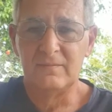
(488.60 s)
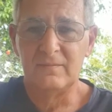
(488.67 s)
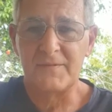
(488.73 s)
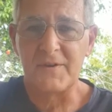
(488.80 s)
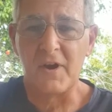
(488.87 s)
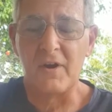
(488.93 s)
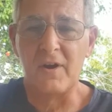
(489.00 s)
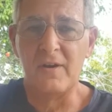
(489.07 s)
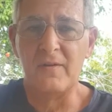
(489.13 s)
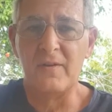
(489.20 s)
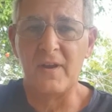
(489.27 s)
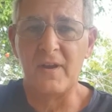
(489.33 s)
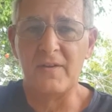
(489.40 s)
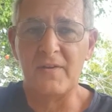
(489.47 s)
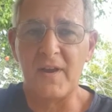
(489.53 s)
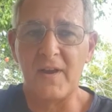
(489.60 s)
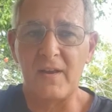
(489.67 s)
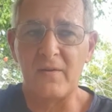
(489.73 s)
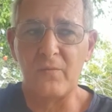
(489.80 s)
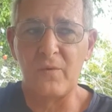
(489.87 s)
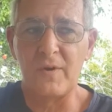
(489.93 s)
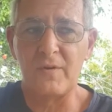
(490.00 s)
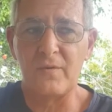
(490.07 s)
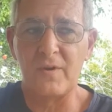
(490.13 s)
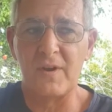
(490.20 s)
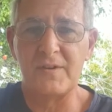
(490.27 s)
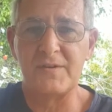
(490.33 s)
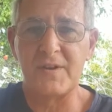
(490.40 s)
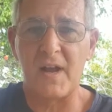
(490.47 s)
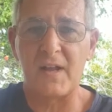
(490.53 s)
So in that, what
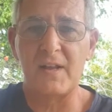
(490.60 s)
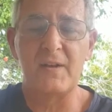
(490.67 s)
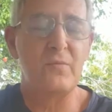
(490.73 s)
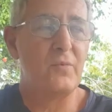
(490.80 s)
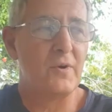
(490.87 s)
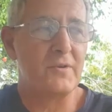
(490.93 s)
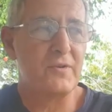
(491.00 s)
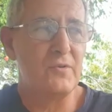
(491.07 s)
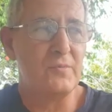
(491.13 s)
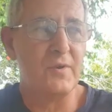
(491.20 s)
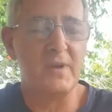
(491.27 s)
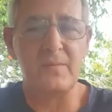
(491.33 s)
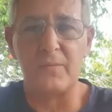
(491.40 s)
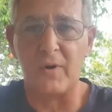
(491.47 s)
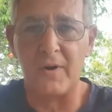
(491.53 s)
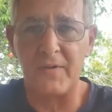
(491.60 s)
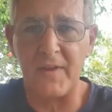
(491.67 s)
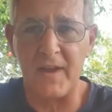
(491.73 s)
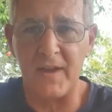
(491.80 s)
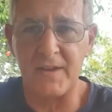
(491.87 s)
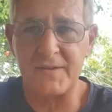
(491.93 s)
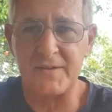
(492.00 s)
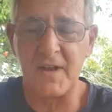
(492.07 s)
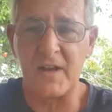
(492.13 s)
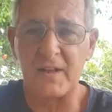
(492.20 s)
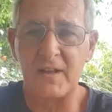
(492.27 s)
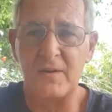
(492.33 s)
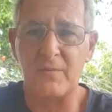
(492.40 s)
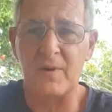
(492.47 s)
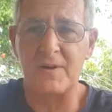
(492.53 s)
do you mean by that
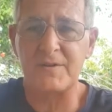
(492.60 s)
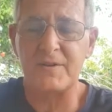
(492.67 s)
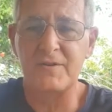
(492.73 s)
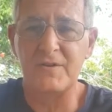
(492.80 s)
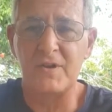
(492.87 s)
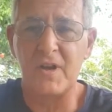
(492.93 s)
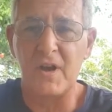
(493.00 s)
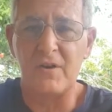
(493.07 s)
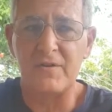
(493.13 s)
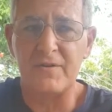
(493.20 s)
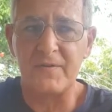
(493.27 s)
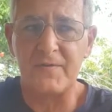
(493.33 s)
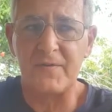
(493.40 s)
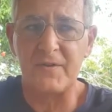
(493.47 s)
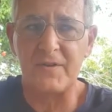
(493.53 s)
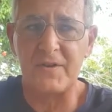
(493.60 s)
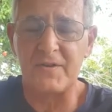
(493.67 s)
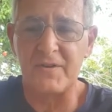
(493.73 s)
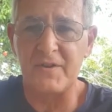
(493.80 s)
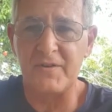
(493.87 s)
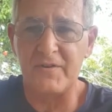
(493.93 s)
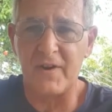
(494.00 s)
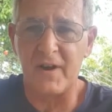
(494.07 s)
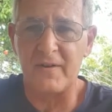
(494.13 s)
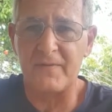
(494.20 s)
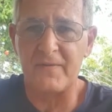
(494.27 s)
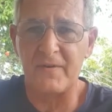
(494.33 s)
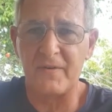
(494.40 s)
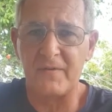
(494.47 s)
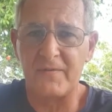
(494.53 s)
exactly, Russ? Can you go into further detail
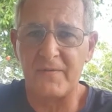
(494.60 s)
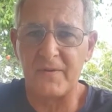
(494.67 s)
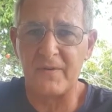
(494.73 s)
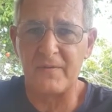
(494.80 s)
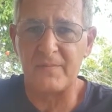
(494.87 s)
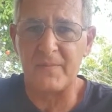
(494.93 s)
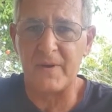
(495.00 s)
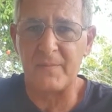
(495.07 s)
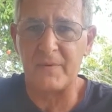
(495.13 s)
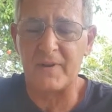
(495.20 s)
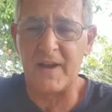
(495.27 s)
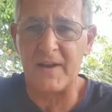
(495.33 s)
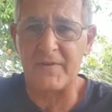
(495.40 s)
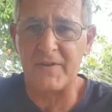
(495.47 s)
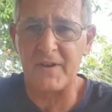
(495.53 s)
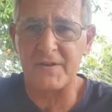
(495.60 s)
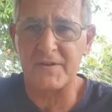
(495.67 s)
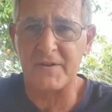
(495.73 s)
for people out there